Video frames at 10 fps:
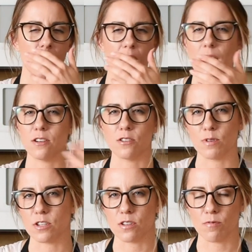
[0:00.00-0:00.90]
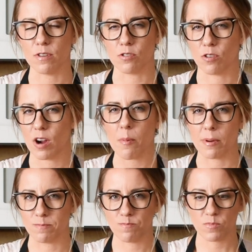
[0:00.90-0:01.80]
I can just reach in the freezer and grab
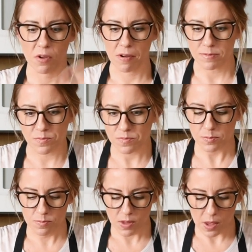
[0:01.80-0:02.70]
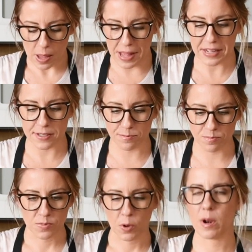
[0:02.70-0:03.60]
one. And
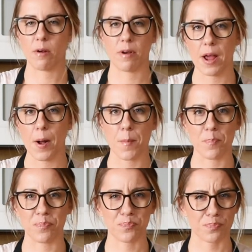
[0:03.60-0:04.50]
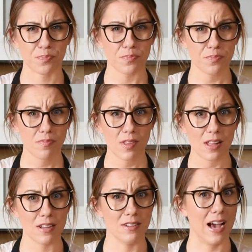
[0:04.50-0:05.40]
when I run out,
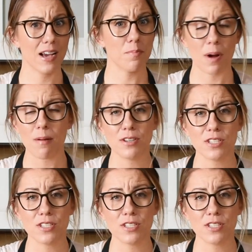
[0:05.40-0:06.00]
I could probably